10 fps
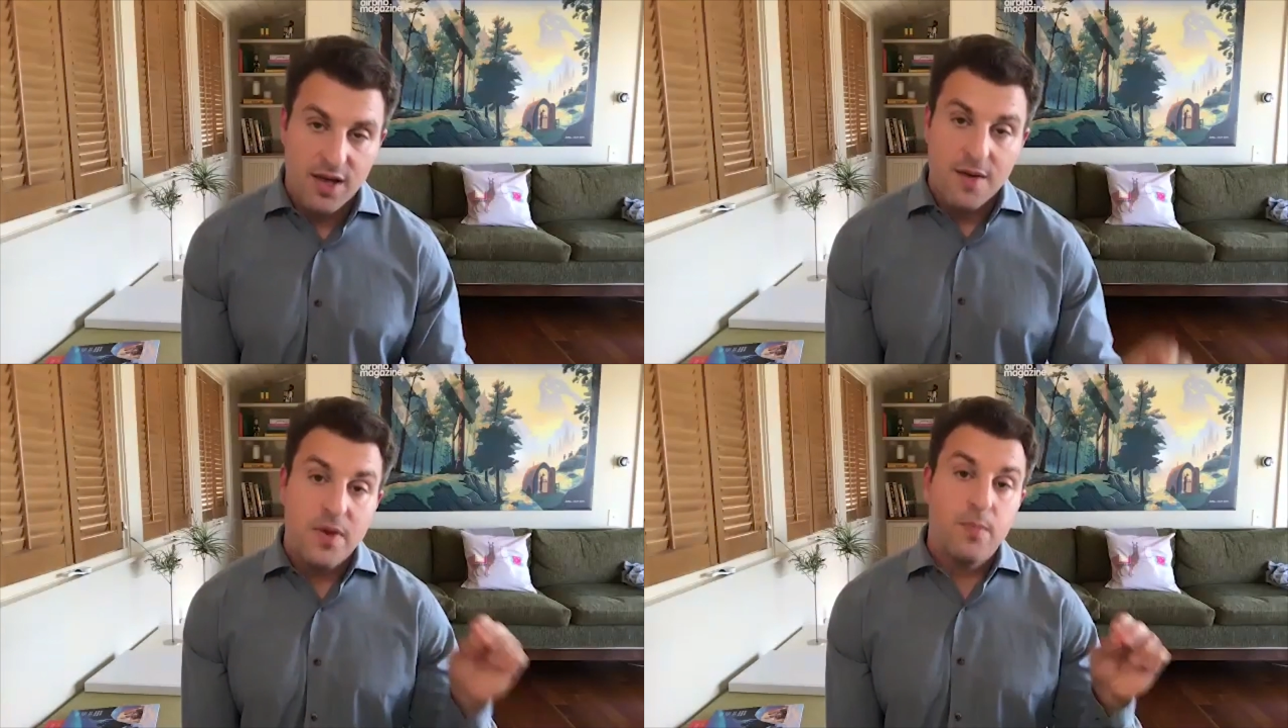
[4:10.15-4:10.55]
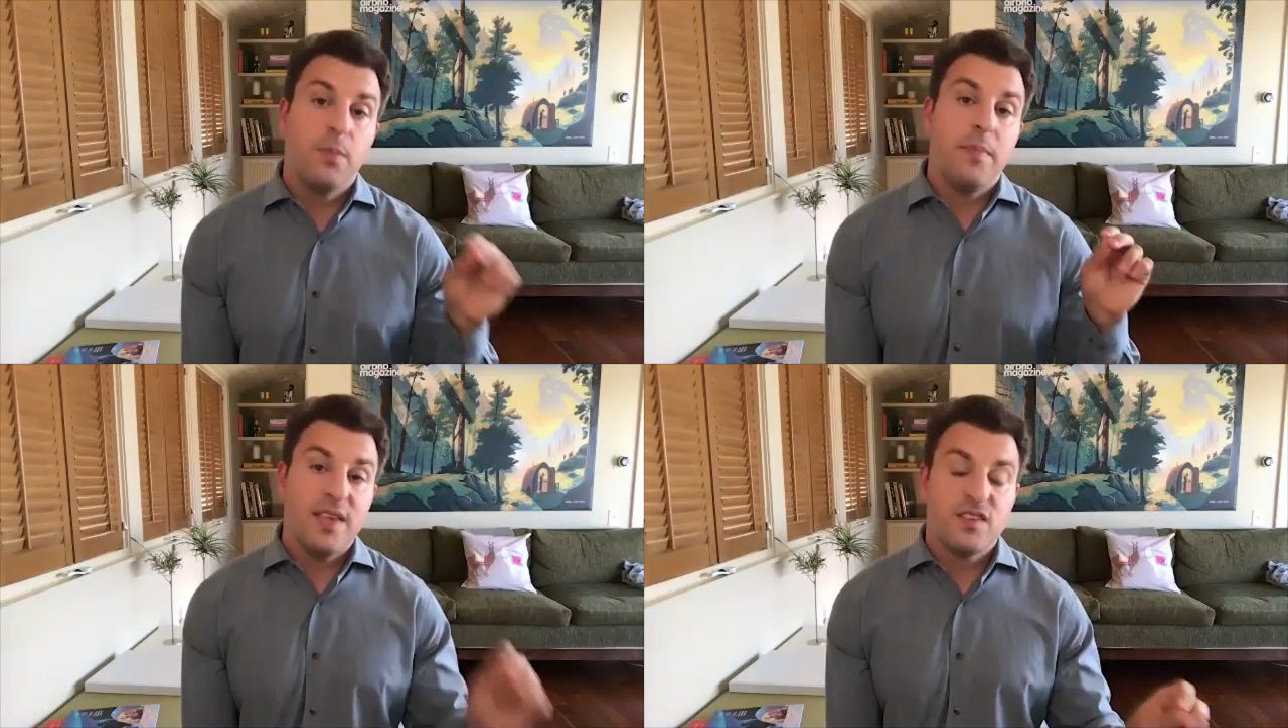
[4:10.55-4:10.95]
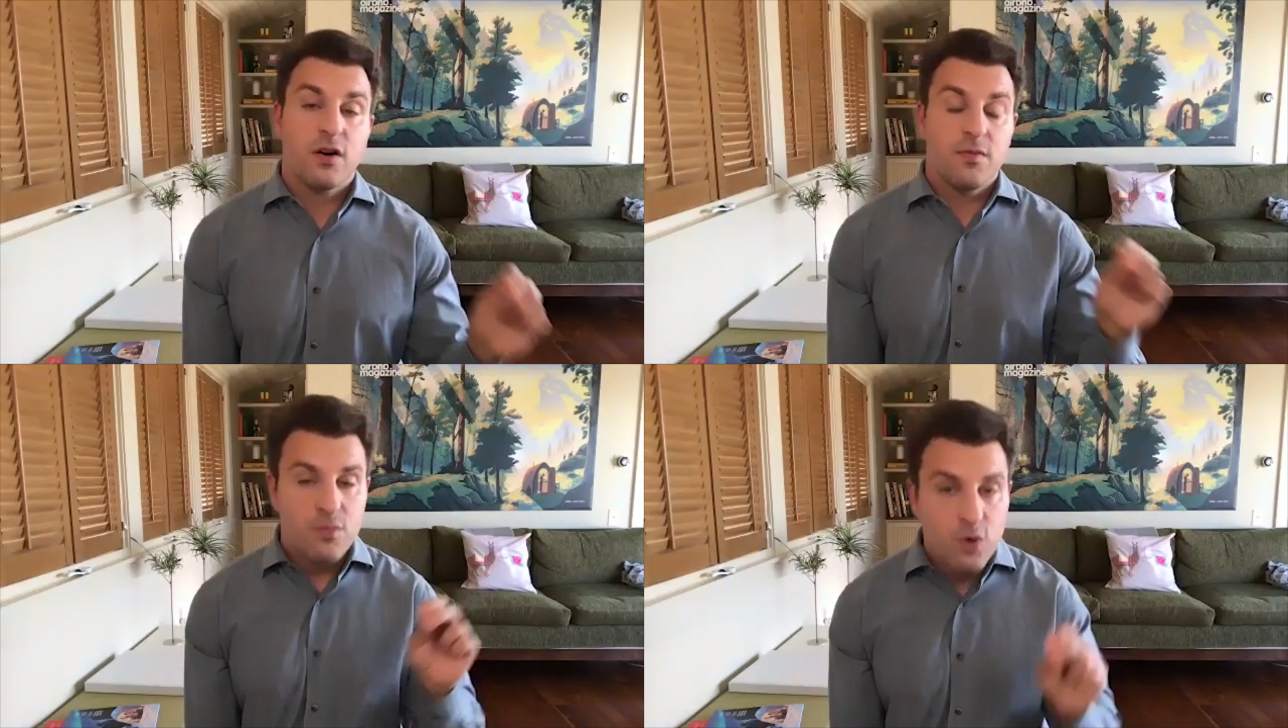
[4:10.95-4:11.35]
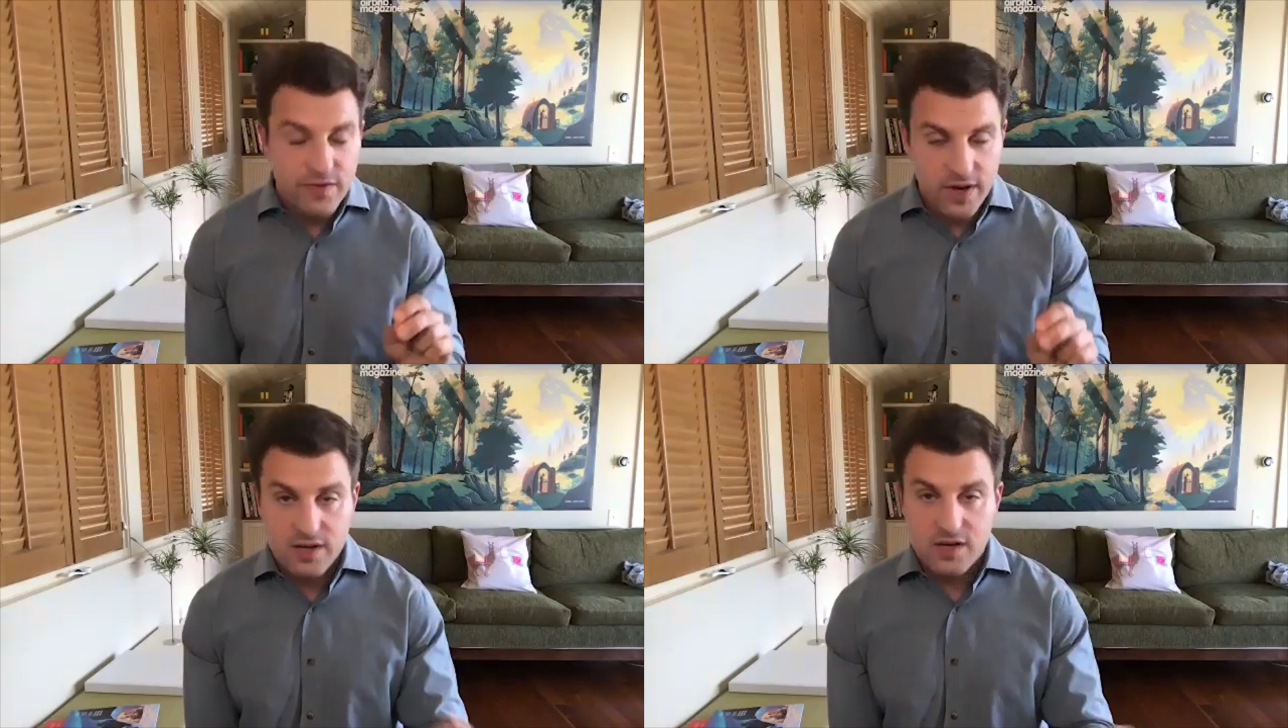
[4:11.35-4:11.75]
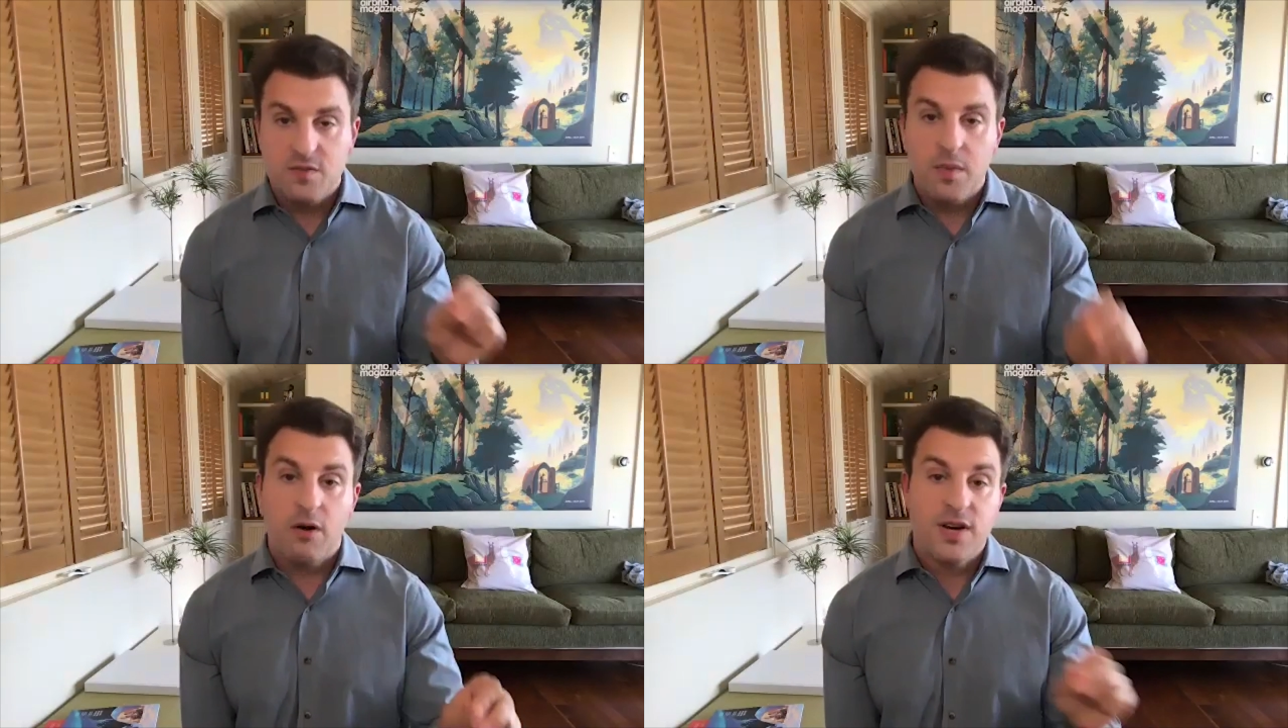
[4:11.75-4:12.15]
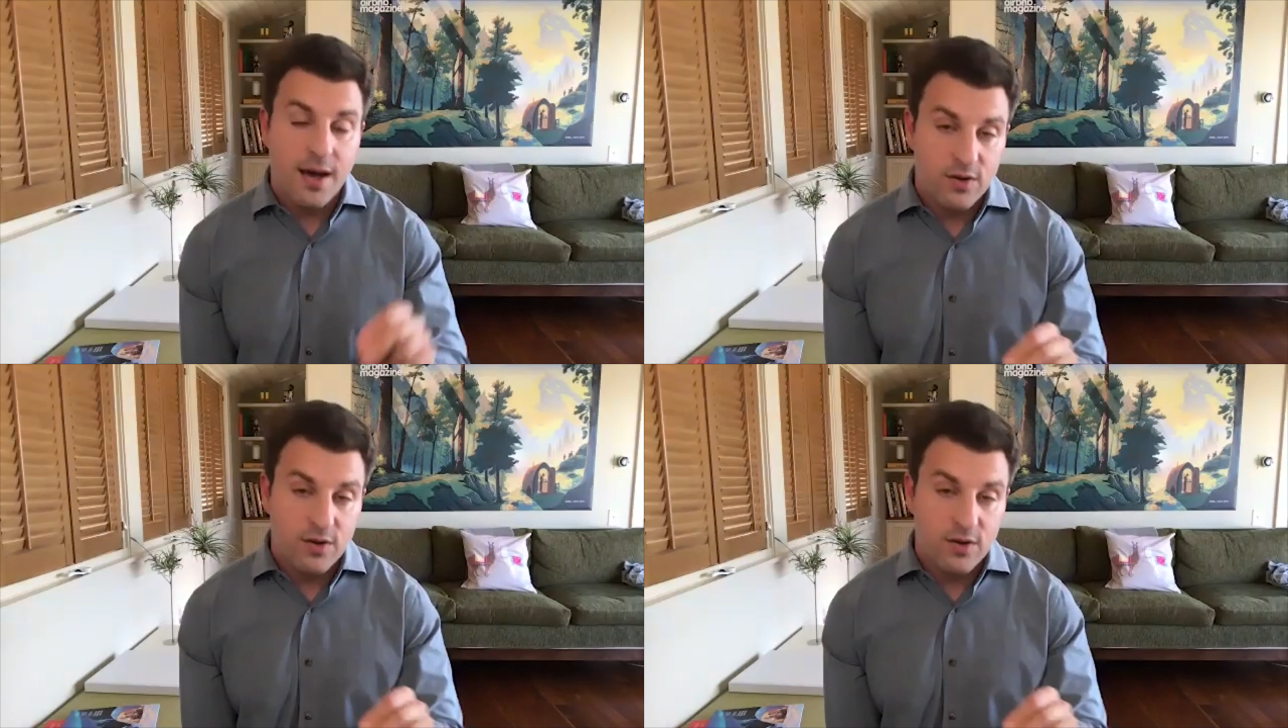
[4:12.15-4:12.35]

People may start moving to mm-hmm. smaller towns and